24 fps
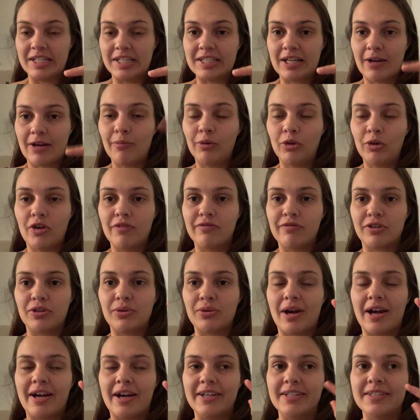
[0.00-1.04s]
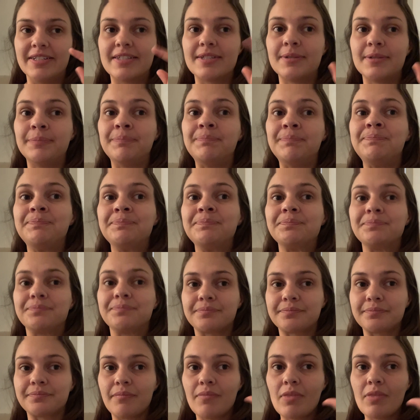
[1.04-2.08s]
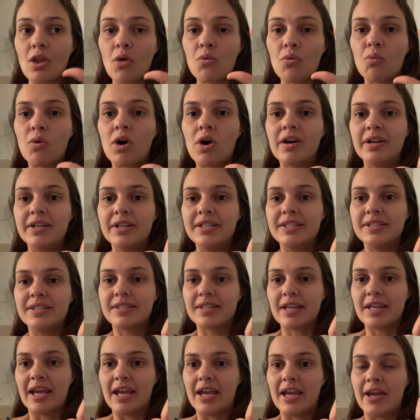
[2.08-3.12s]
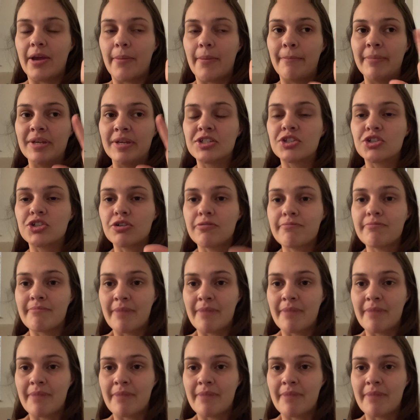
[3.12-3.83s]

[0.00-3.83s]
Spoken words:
down below for you guys, was a mystery